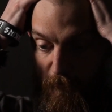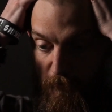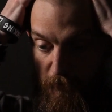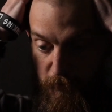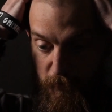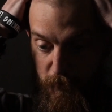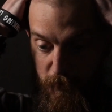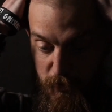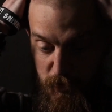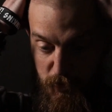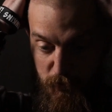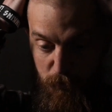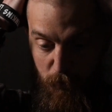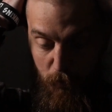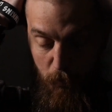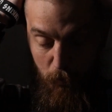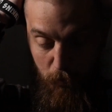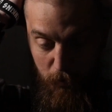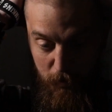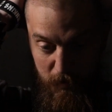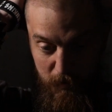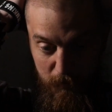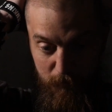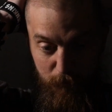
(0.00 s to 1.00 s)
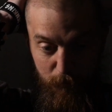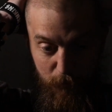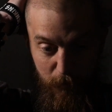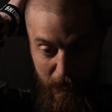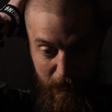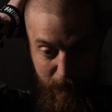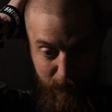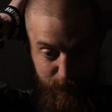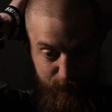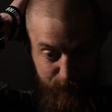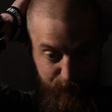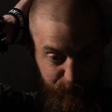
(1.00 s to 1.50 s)
this morning,
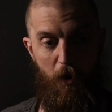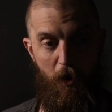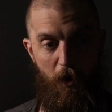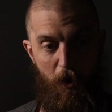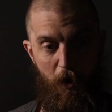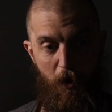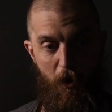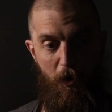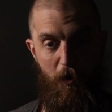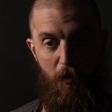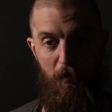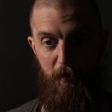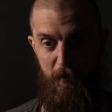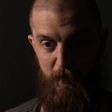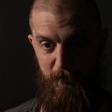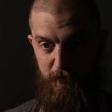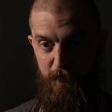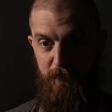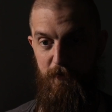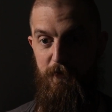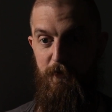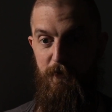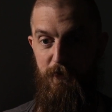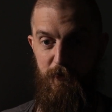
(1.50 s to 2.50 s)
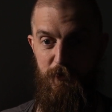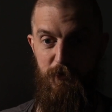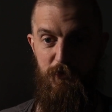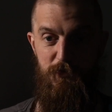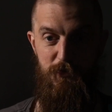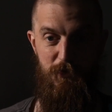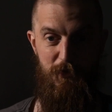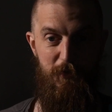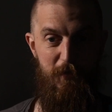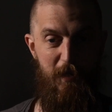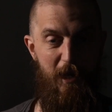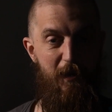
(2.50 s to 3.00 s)
but I
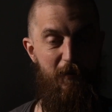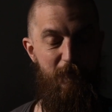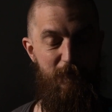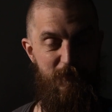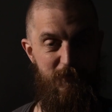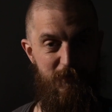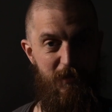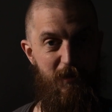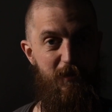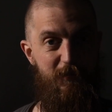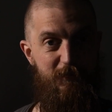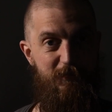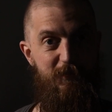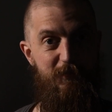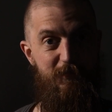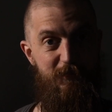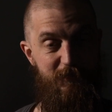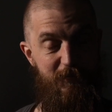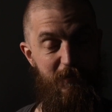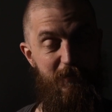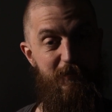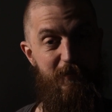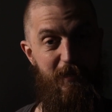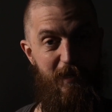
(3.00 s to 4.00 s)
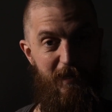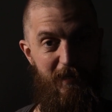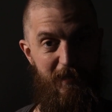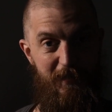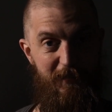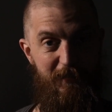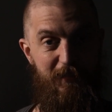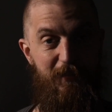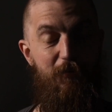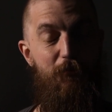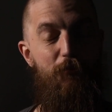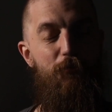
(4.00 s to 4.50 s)
should have started the
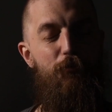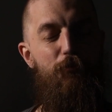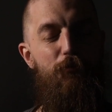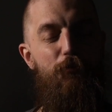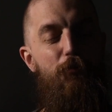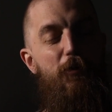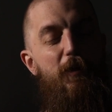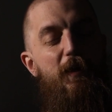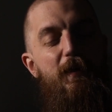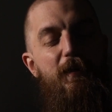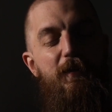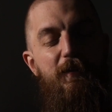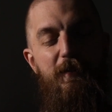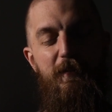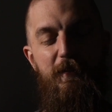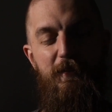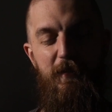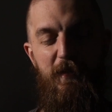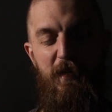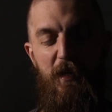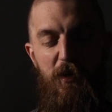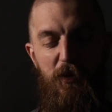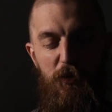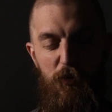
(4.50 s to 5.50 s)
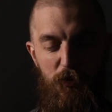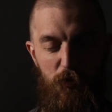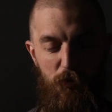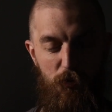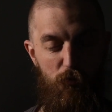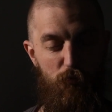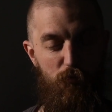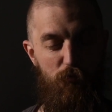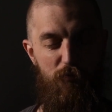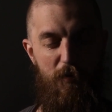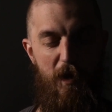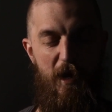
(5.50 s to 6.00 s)
day feeling
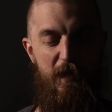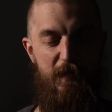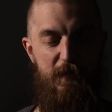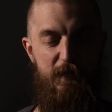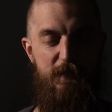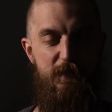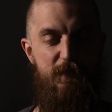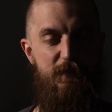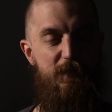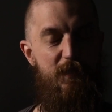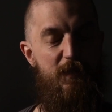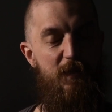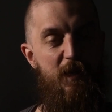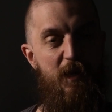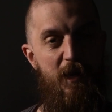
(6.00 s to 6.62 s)
great,